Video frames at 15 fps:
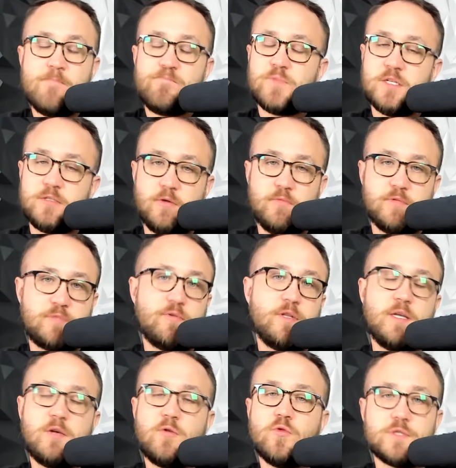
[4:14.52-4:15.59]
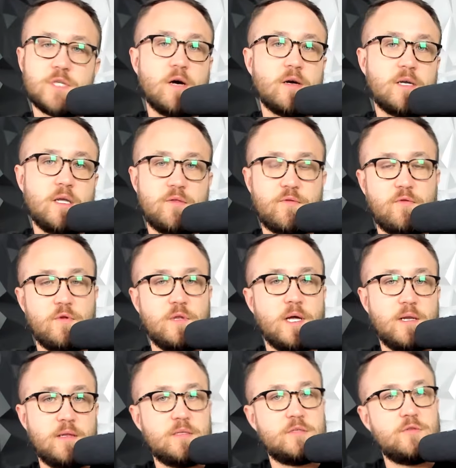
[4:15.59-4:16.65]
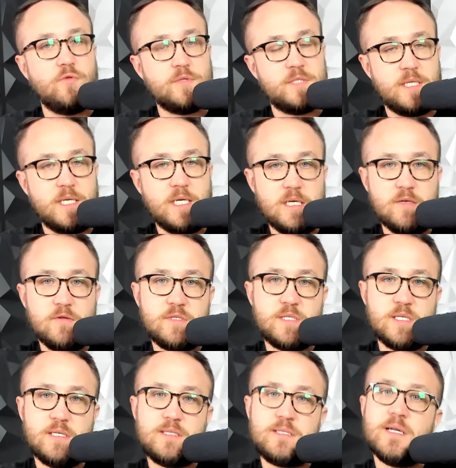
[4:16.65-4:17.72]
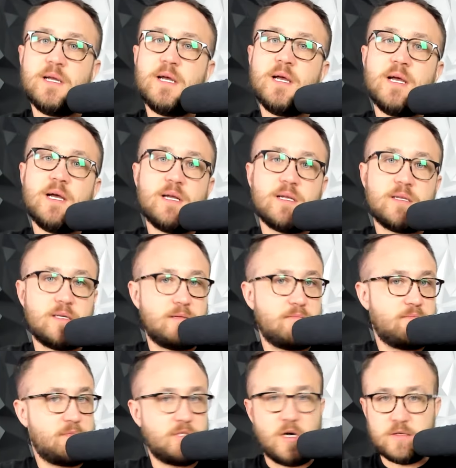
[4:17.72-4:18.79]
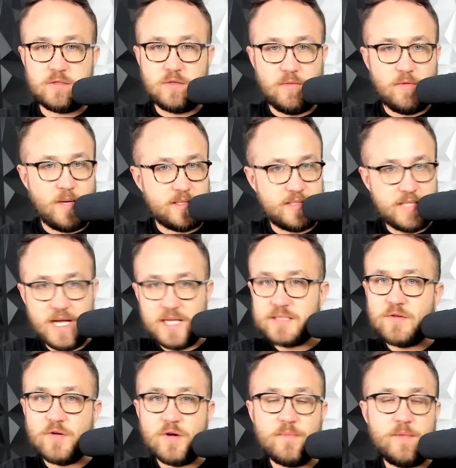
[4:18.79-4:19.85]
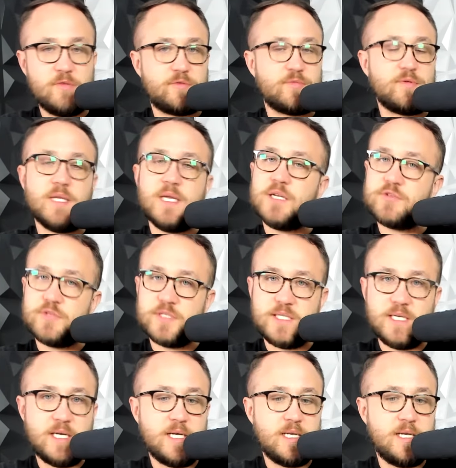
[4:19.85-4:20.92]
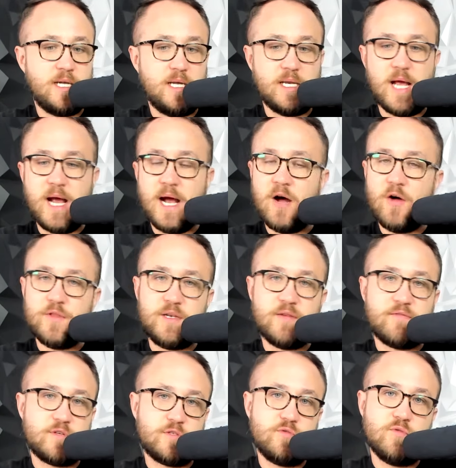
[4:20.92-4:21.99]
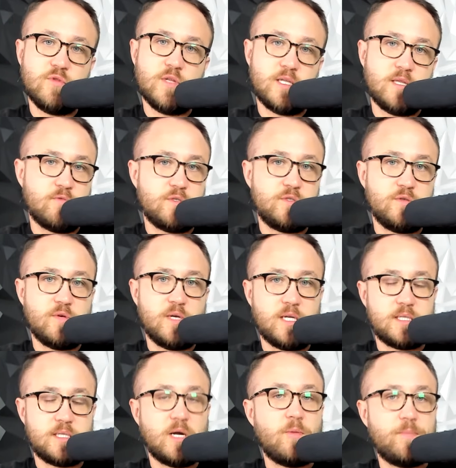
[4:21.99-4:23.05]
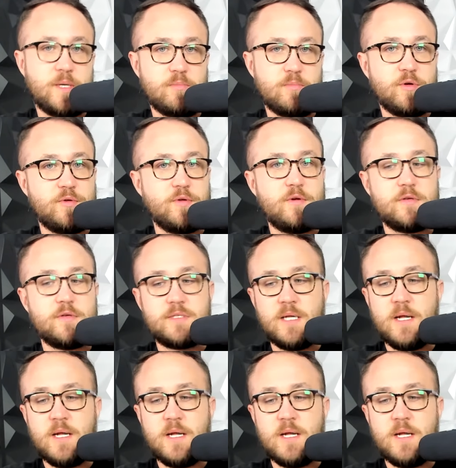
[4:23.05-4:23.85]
So it was really cool talking through a lot of the tools that he uses. Talked to him about Sandstorm. He was really interested in how the different tooling that we're doing is helping builders.